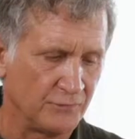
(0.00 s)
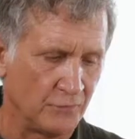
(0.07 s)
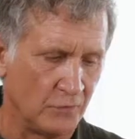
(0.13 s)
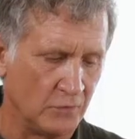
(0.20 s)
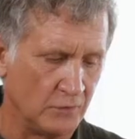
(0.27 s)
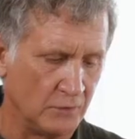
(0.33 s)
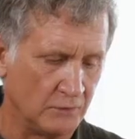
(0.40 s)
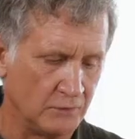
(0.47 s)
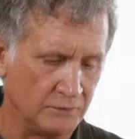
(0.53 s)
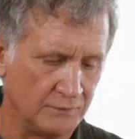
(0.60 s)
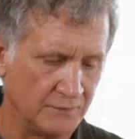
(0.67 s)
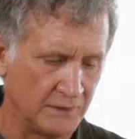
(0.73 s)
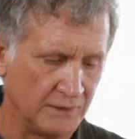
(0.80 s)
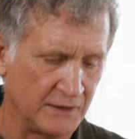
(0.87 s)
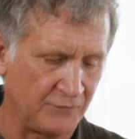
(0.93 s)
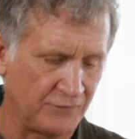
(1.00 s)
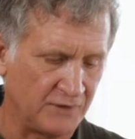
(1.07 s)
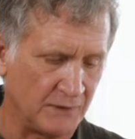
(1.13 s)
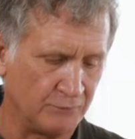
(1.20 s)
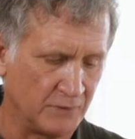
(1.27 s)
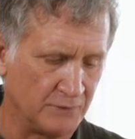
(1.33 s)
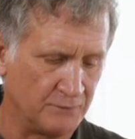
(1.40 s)
So the next
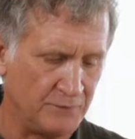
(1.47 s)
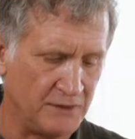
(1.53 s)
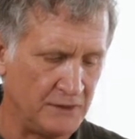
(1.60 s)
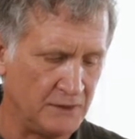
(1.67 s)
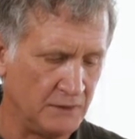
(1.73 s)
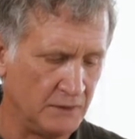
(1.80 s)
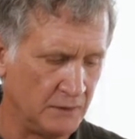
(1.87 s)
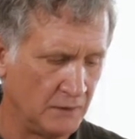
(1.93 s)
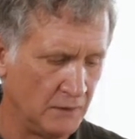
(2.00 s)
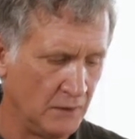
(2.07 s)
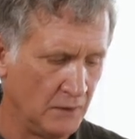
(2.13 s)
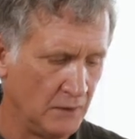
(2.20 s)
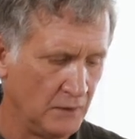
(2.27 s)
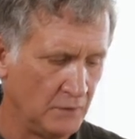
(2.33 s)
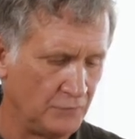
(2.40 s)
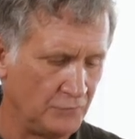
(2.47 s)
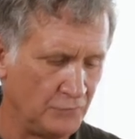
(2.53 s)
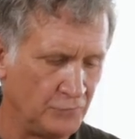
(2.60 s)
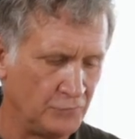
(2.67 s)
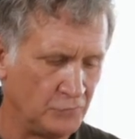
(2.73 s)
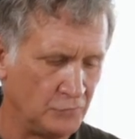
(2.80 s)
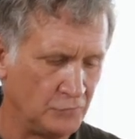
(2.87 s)
step would be
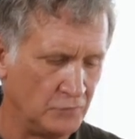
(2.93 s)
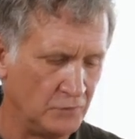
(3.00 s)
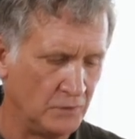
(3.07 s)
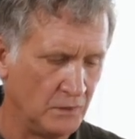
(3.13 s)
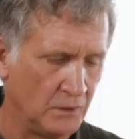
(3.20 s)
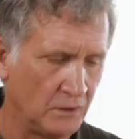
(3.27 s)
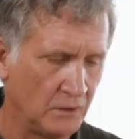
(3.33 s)
to